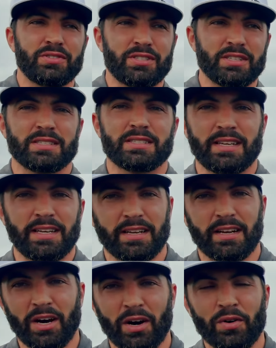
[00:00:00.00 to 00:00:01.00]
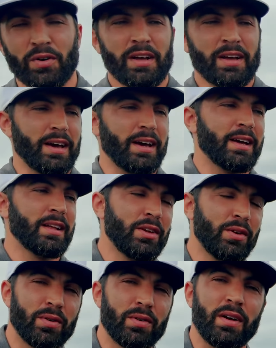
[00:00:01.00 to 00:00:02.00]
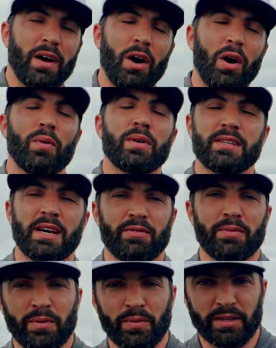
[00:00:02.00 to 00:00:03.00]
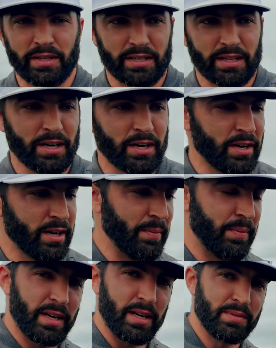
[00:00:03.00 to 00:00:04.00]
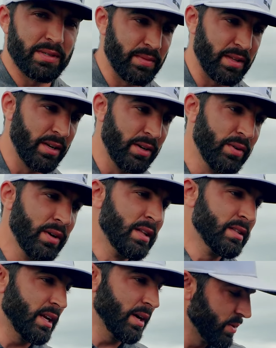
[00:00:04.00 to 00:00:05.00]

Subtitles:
just need to know and you always have to be willing to learn and pick up something new. Today